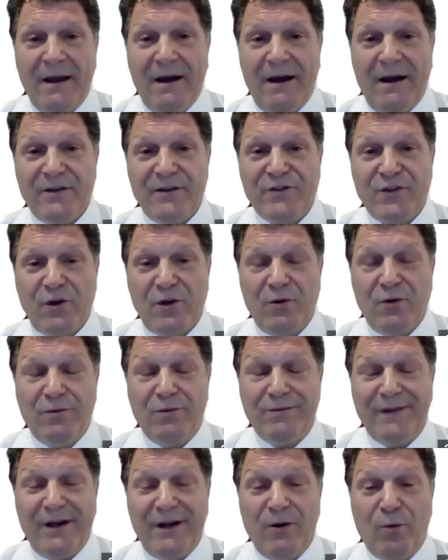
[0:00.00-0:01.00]
So,
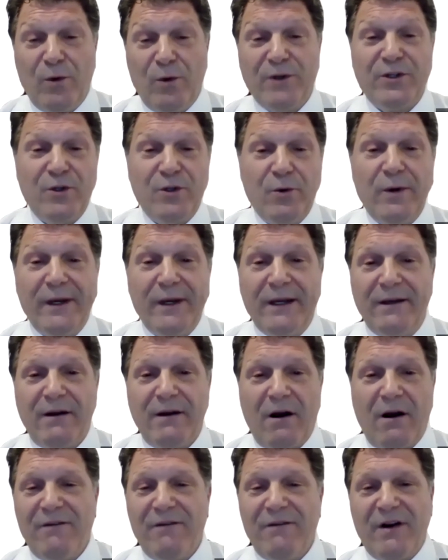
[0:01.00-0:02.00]
we're doing
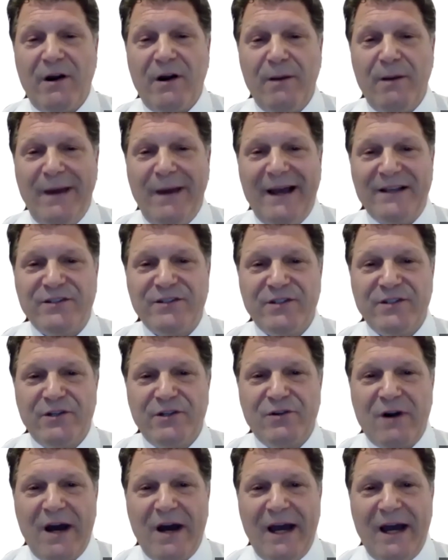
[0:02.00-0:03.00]
our very best to
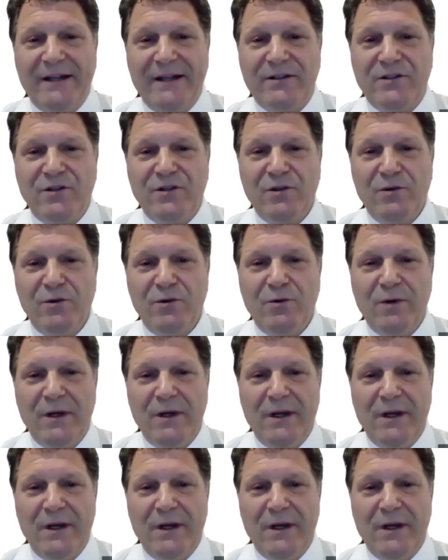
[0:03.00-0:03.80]
try to